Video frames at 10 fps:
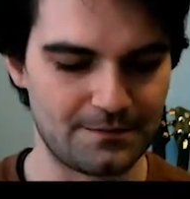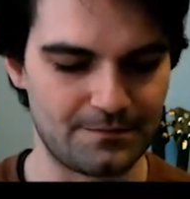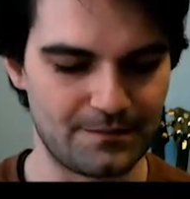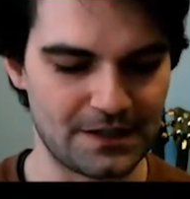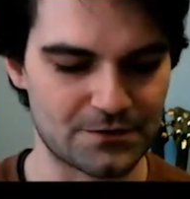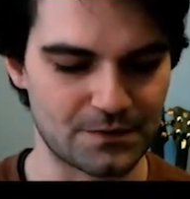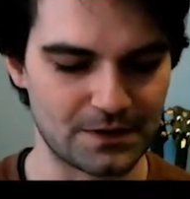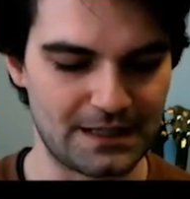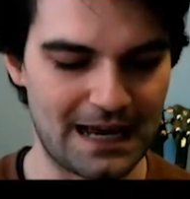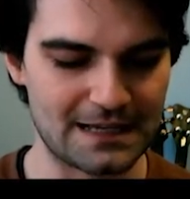is
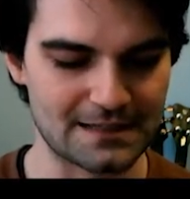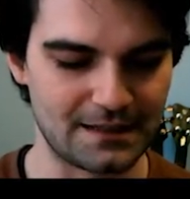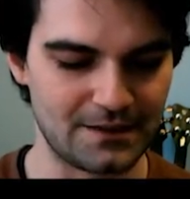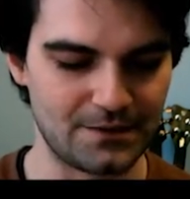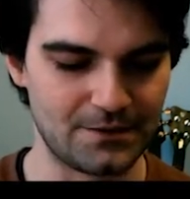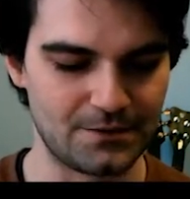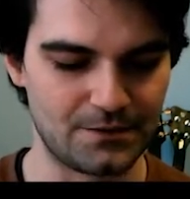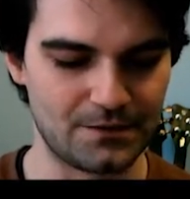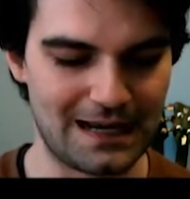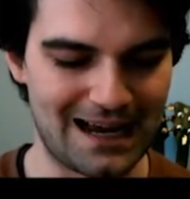really asking
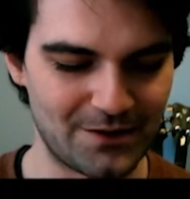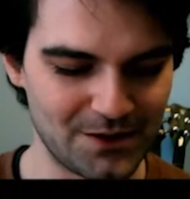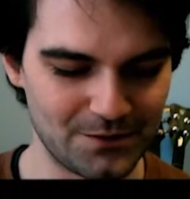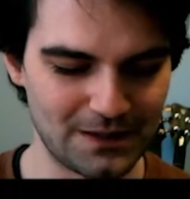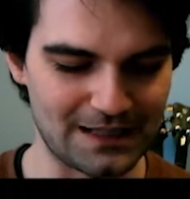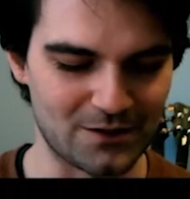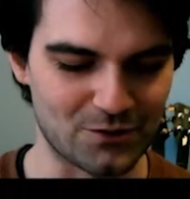you, how do you like